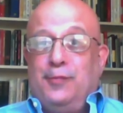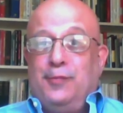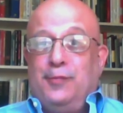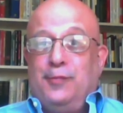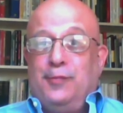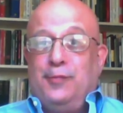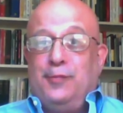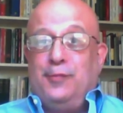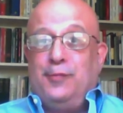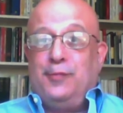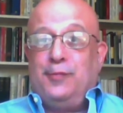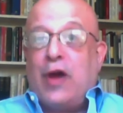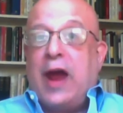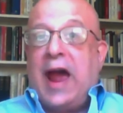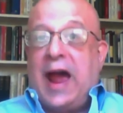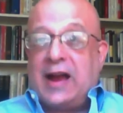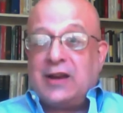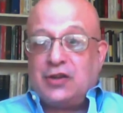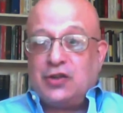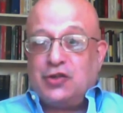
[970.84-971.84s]

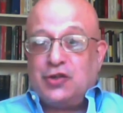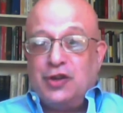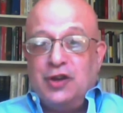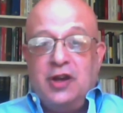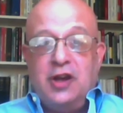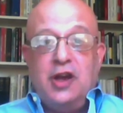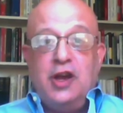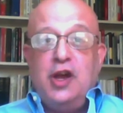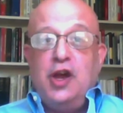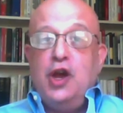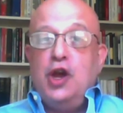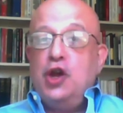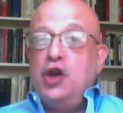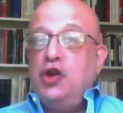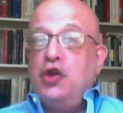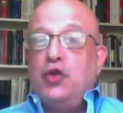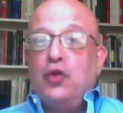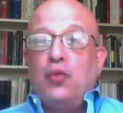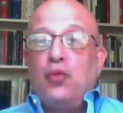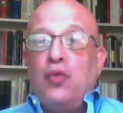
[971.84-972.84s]
trash.
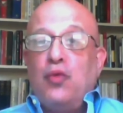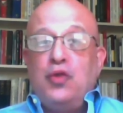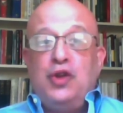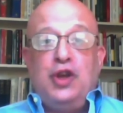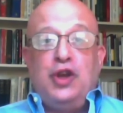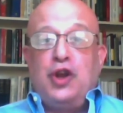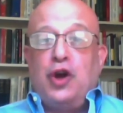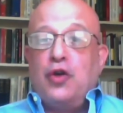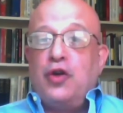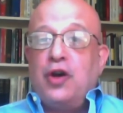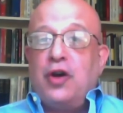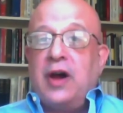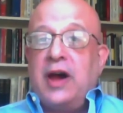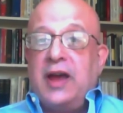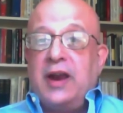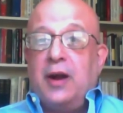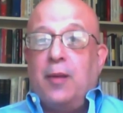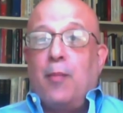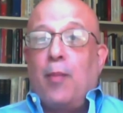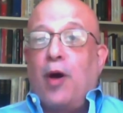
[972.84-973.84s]
You don't know how
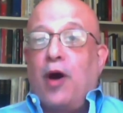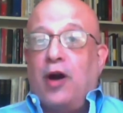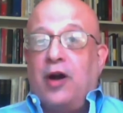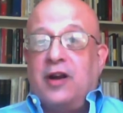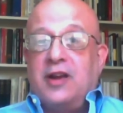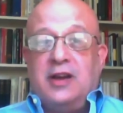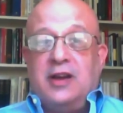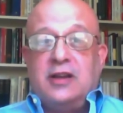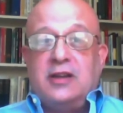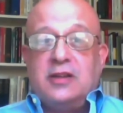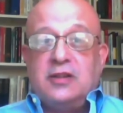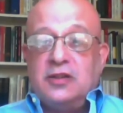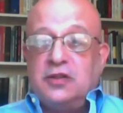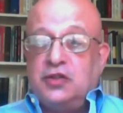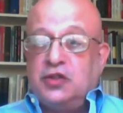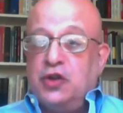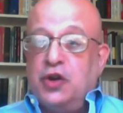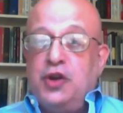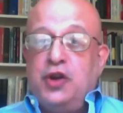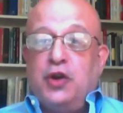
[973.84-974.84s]
to market, so
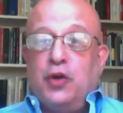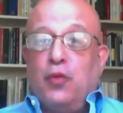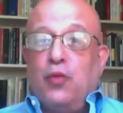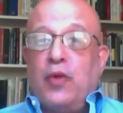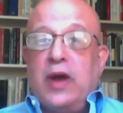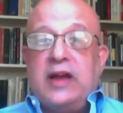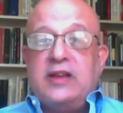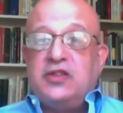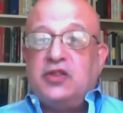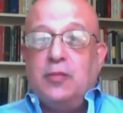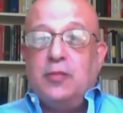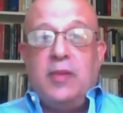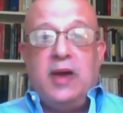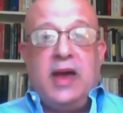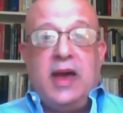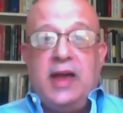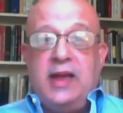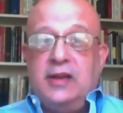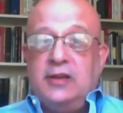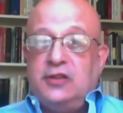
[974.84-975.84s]
your
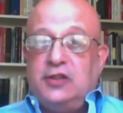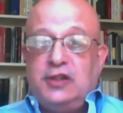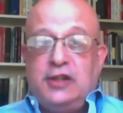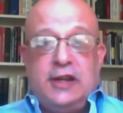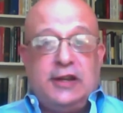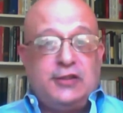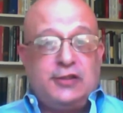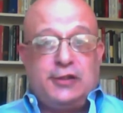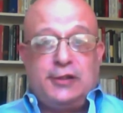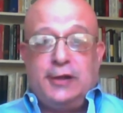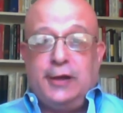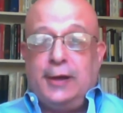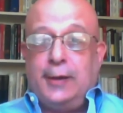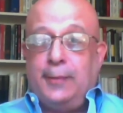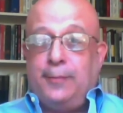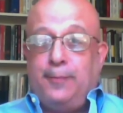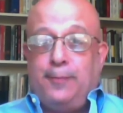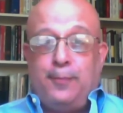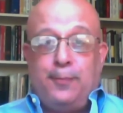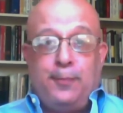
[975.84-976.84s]
resume is just a
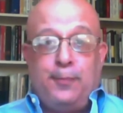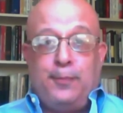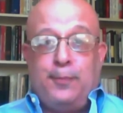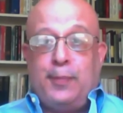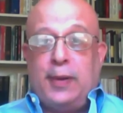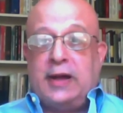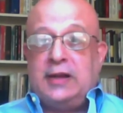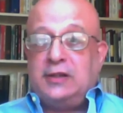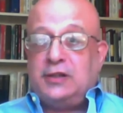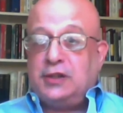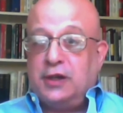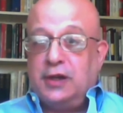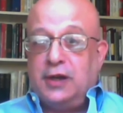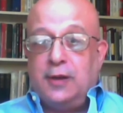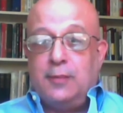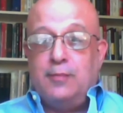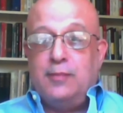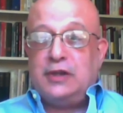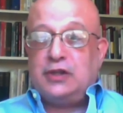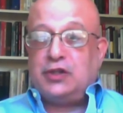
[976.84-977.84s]
bunch of
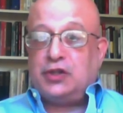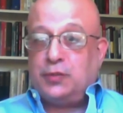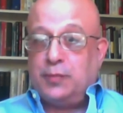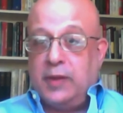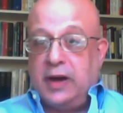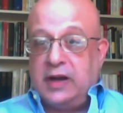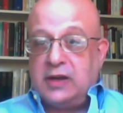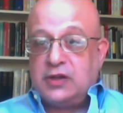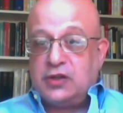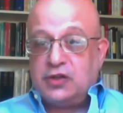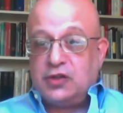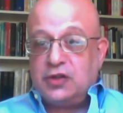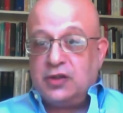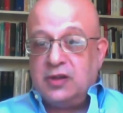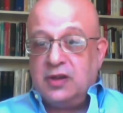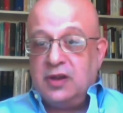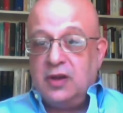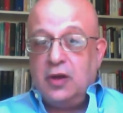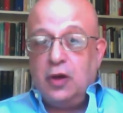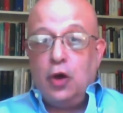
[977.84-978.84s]
mishmash.
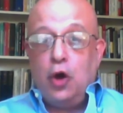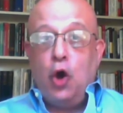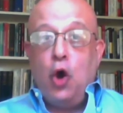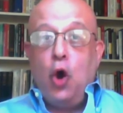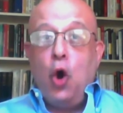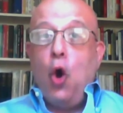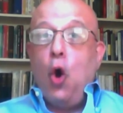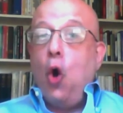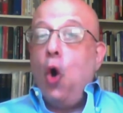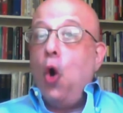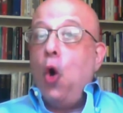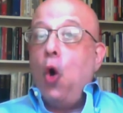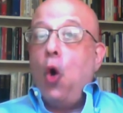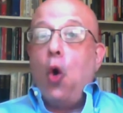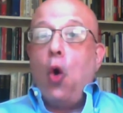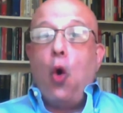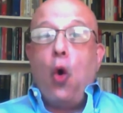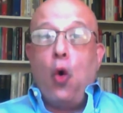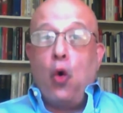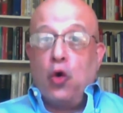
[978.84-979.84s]

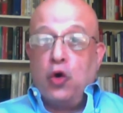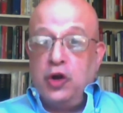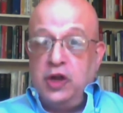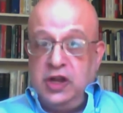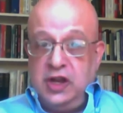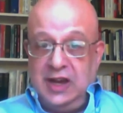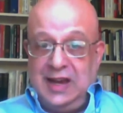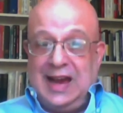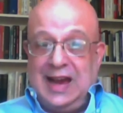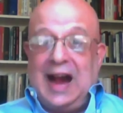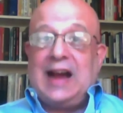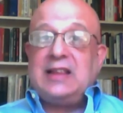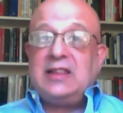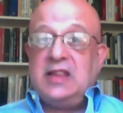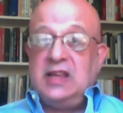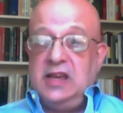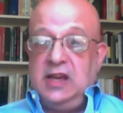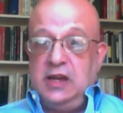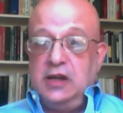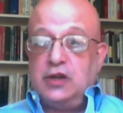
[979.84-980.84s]
Or you got the
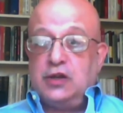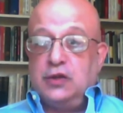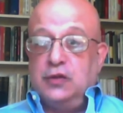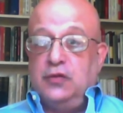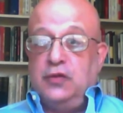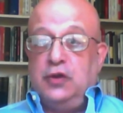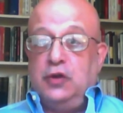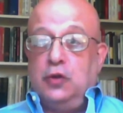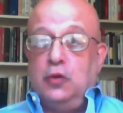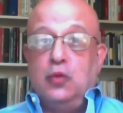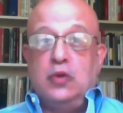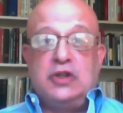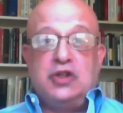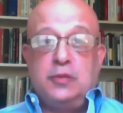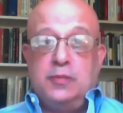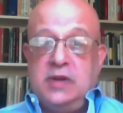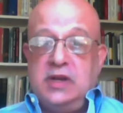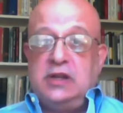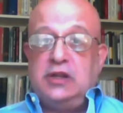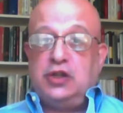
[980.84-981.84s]
interview, which
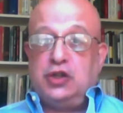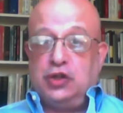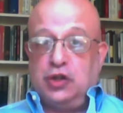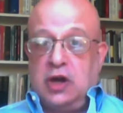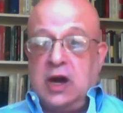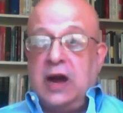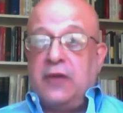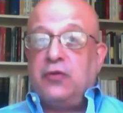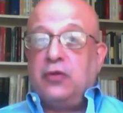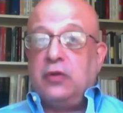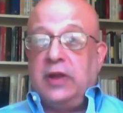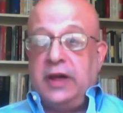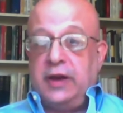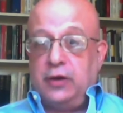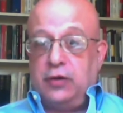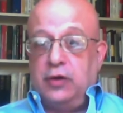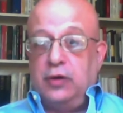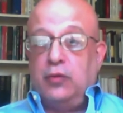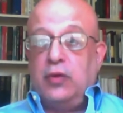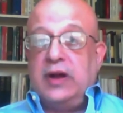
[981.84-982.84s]
means your cover letter
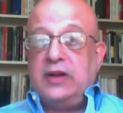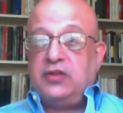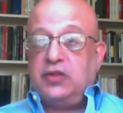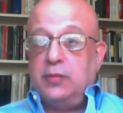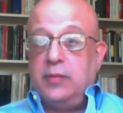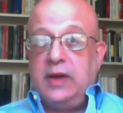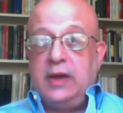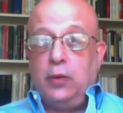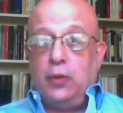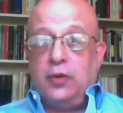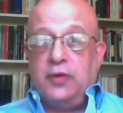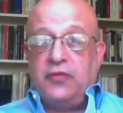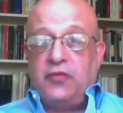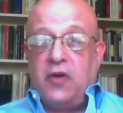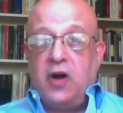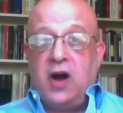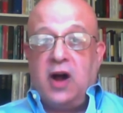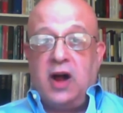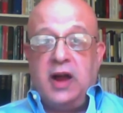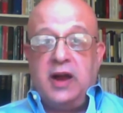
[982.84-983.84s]
and resume were
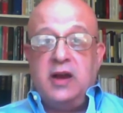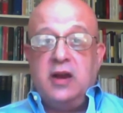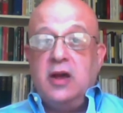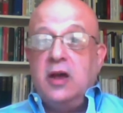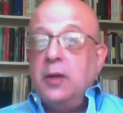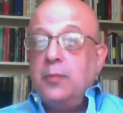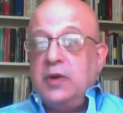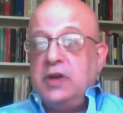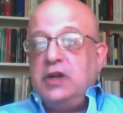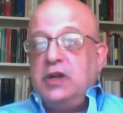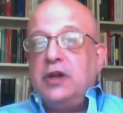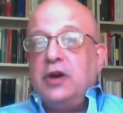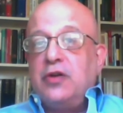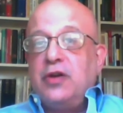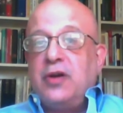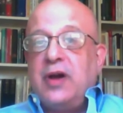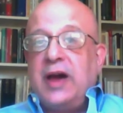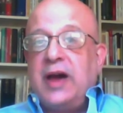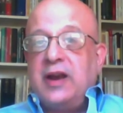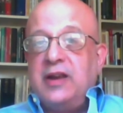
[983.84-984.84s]
fine, but you don't know
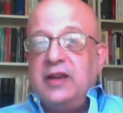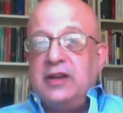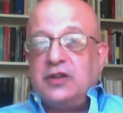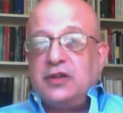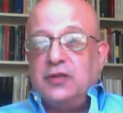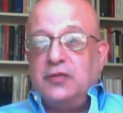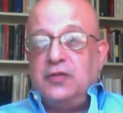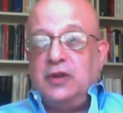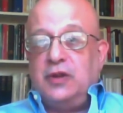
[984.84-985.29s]
how to interview.